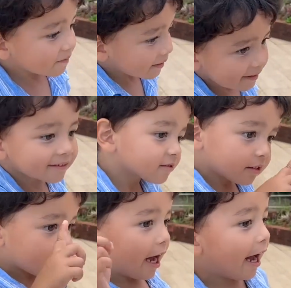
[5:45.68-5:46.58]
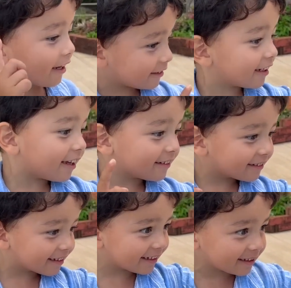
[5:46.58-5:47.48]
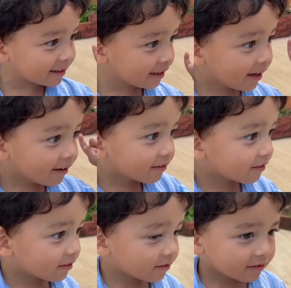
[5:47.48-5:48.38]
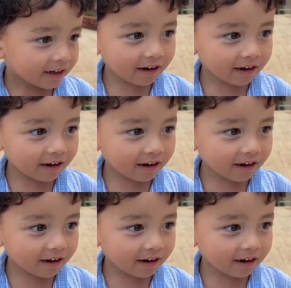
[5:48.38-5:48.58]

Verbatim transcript: for Leon. No I swimming. This. I want to swim.